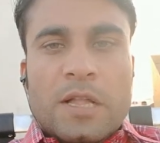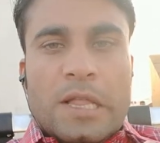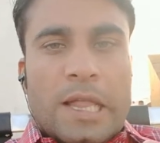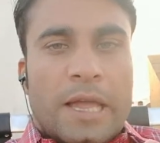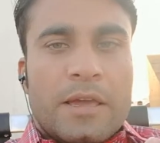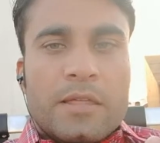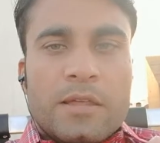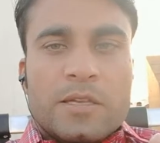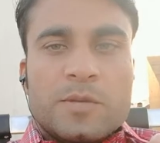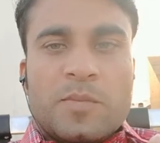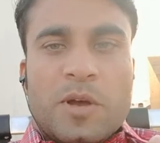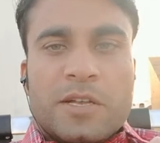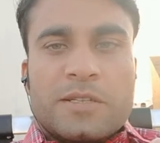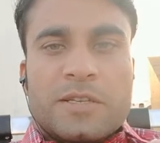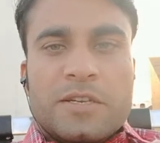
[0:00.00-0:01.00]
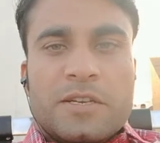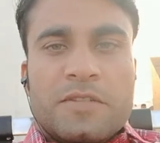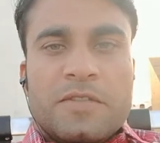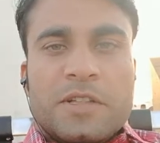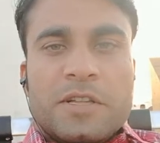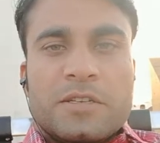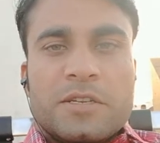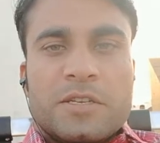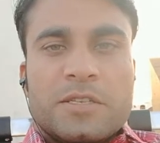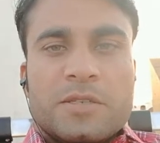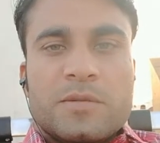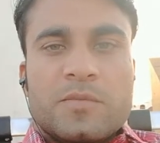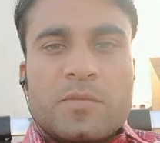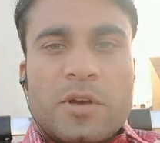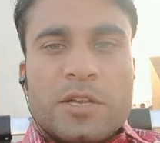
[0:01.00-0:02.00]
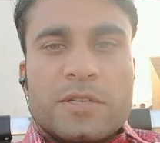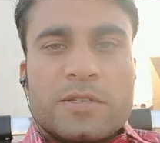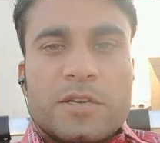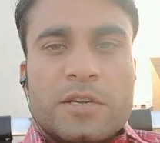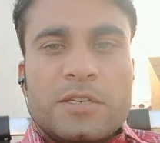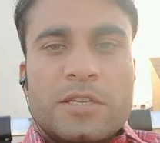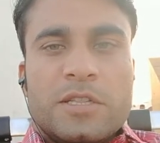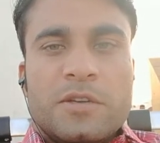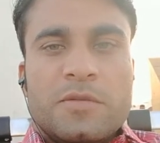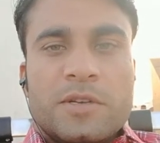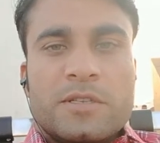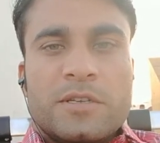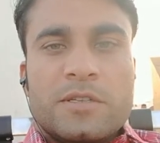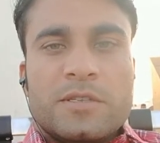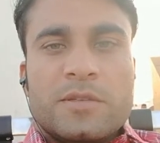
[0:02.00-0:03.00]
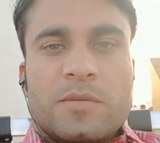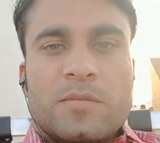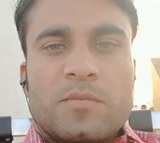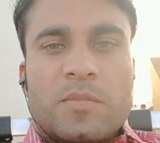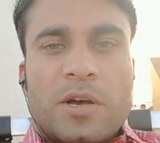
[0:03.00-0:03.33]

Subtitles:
Like this: past indefinite tense, past continuous tense,